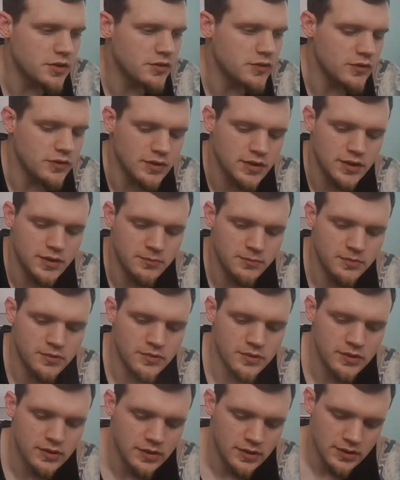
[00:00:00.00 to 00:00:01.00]
to them.
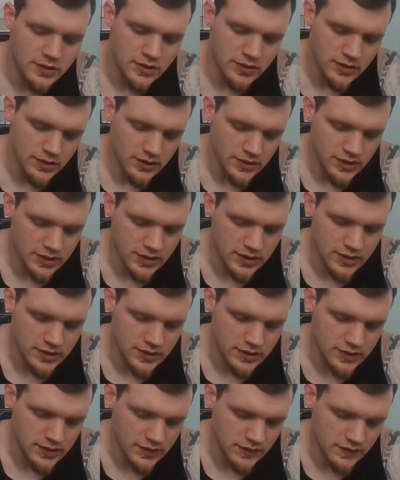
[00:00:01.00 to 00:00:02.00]
And then
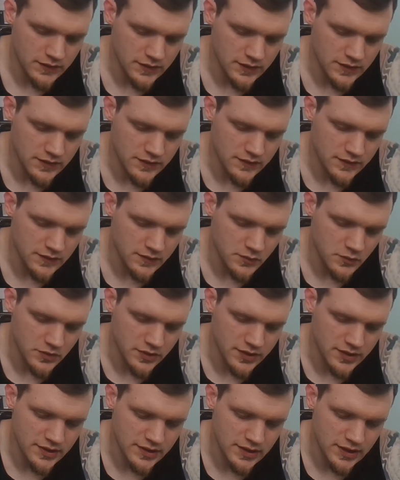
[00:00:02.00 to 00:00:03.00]
this is
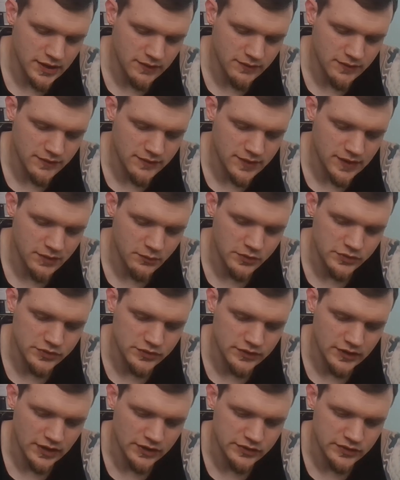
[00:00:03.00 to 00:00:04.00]
one I haven't seen, which
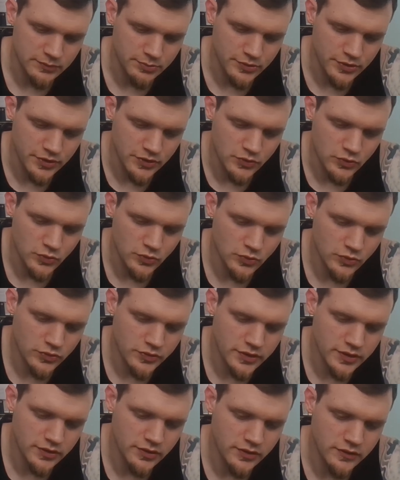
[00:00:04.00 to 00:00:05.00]
is actually pretty cool.
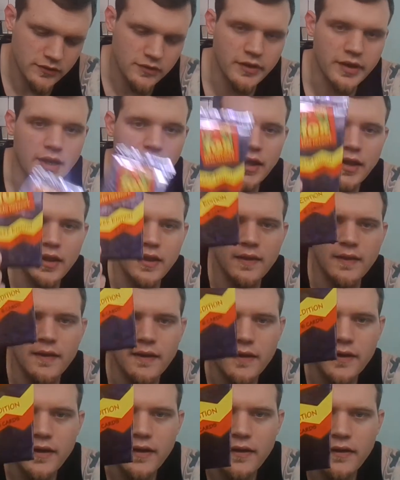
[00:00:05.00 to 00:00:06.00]
It looks like
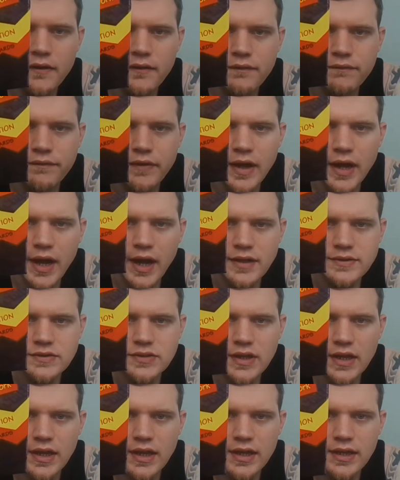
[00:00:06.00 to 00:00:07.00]
the
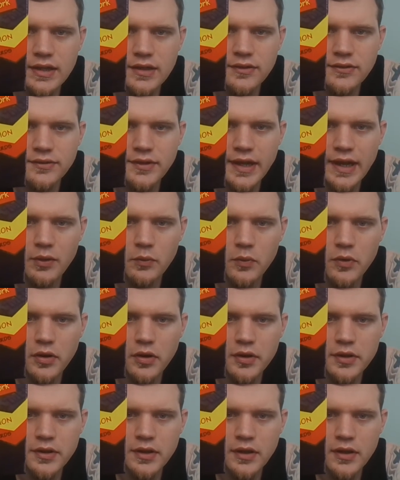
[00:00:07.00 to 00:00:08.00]
Fox Kids
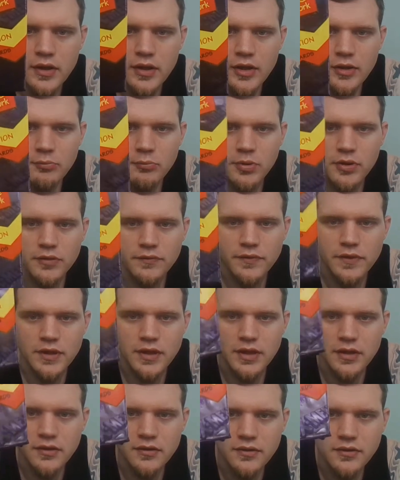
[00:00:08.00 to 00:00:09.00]
Network, but if you
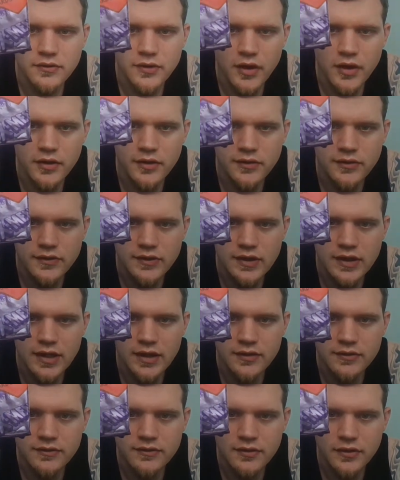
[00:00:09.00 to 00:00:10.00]
can, it's hard to see.
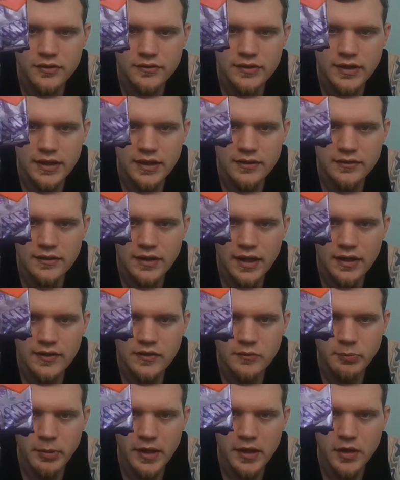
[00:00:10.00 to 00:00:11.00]
It looks like it's got
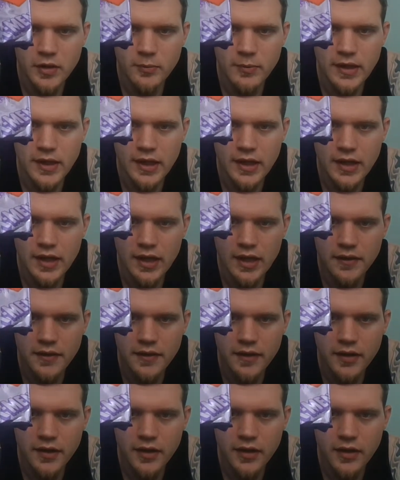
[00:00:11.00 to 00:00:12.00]
Spider-Man on
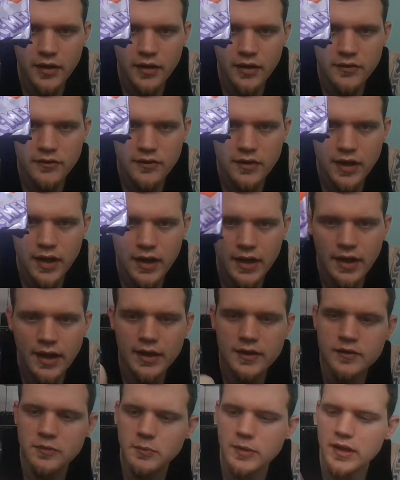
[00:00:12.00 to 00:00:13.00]
there. It's got
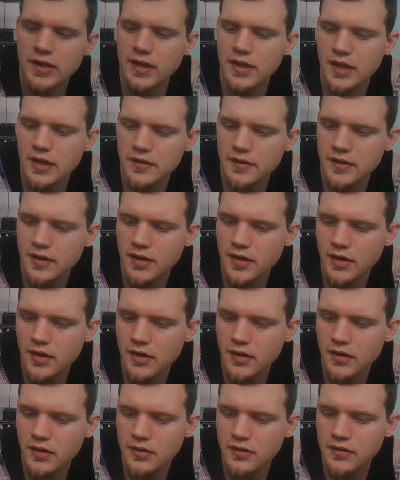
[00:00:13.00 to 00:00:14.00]
X-Men on
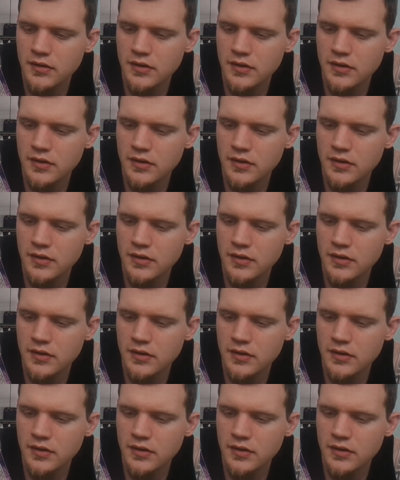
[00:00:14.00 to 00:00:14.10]
there.